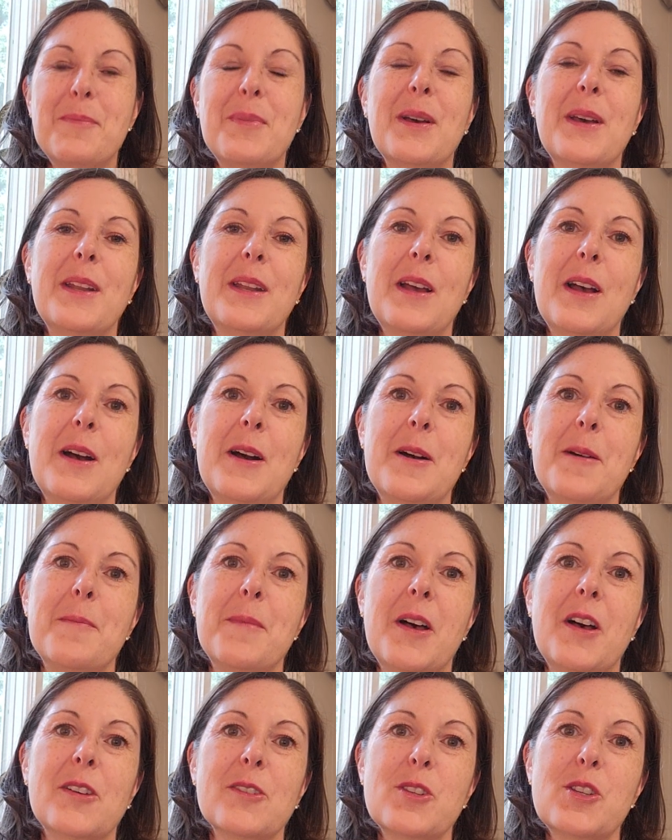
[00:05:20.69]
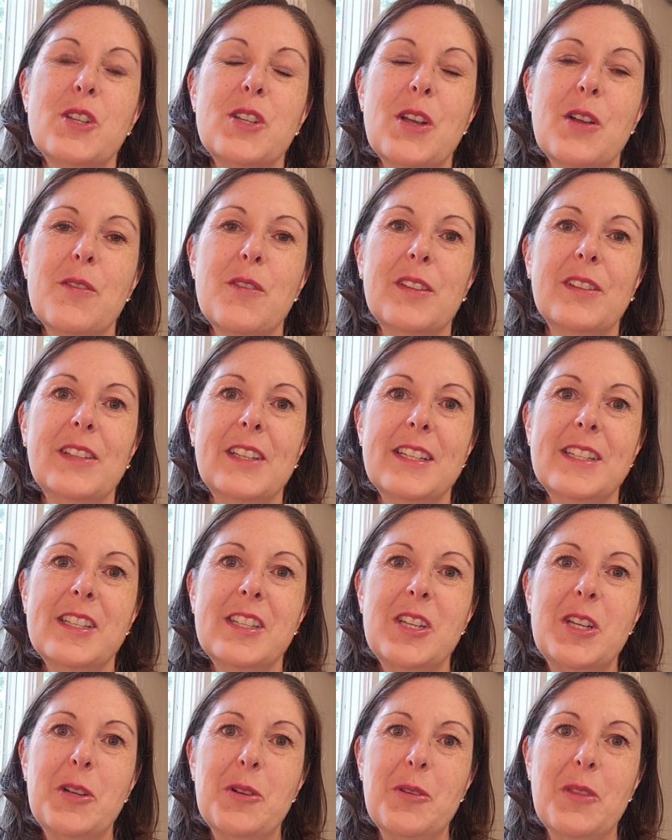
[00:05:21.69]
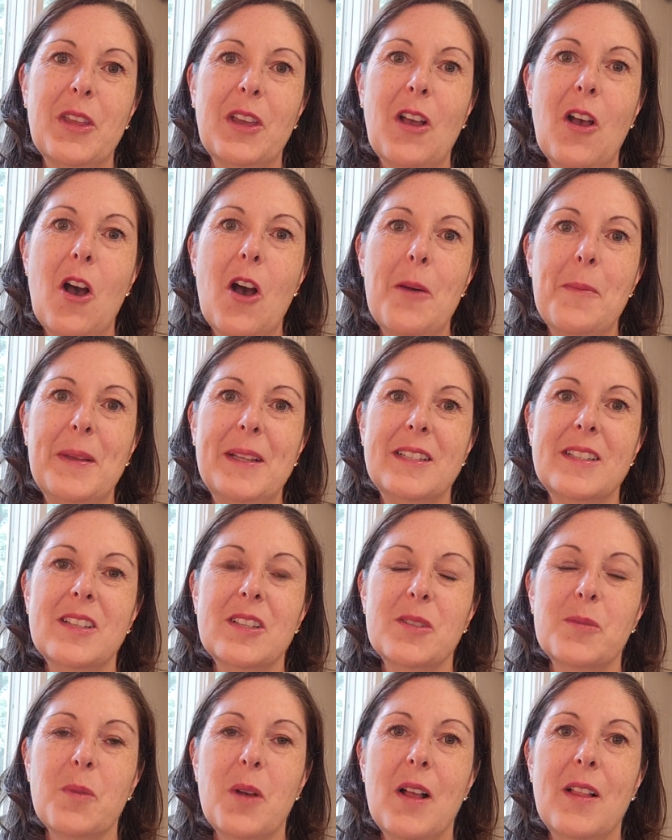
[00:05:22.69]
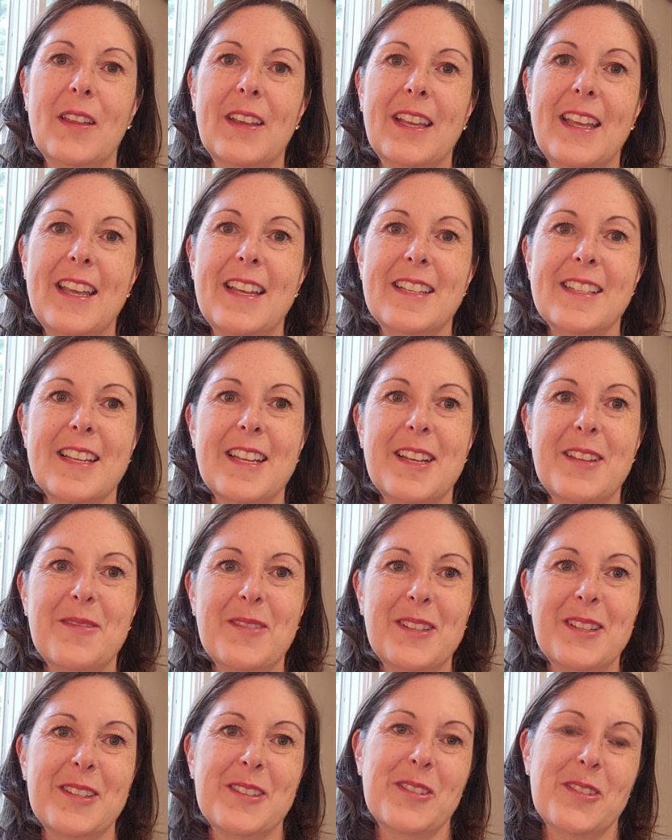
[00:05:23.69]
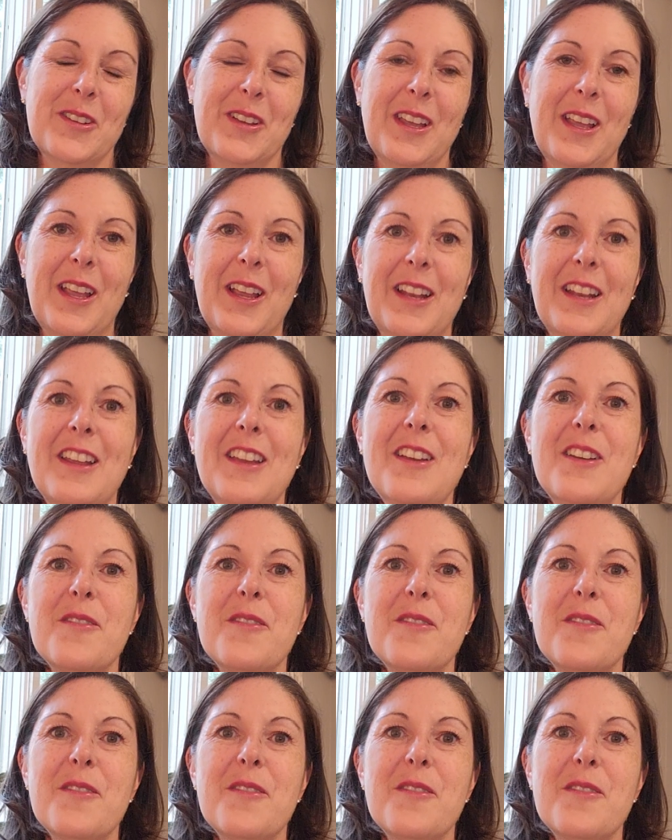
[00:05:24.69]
but I'll share the list here in the comments as well in case anyone's looking